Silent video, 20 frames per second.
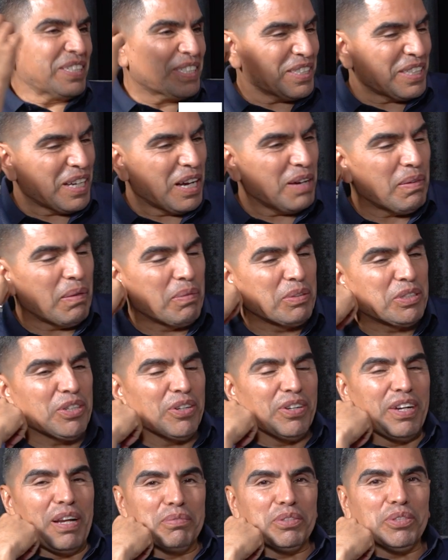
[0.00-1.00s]
What's up,
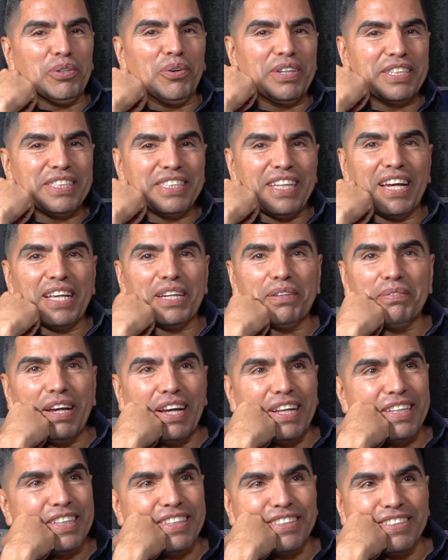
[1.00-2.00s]
Papuchon? I'm so excited,
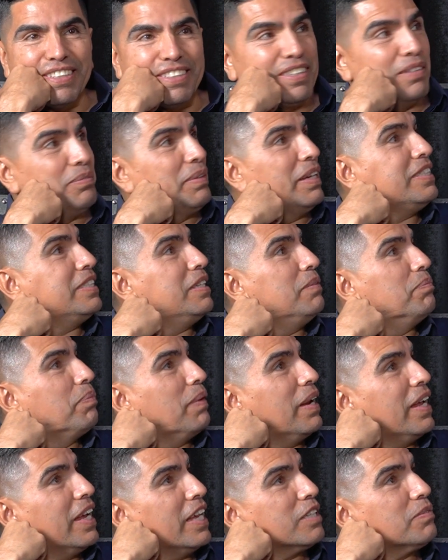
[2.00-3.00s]
man. This is amazing
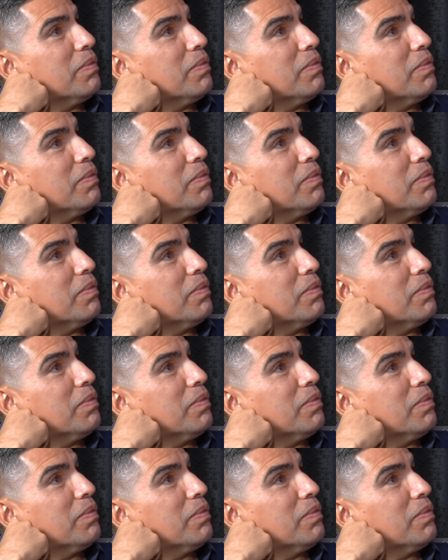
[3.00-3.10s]
place,